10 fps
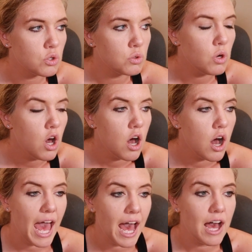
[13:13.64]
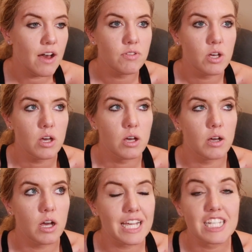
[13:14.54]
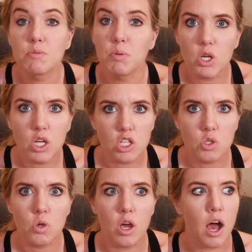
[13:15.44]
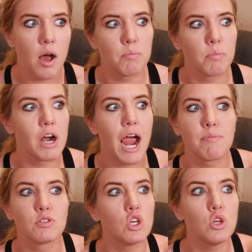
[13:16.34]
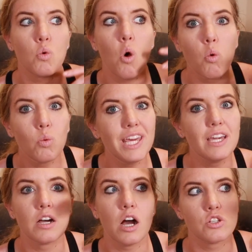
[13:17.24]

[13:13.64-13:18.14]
who have experience perhaps, you know, a week,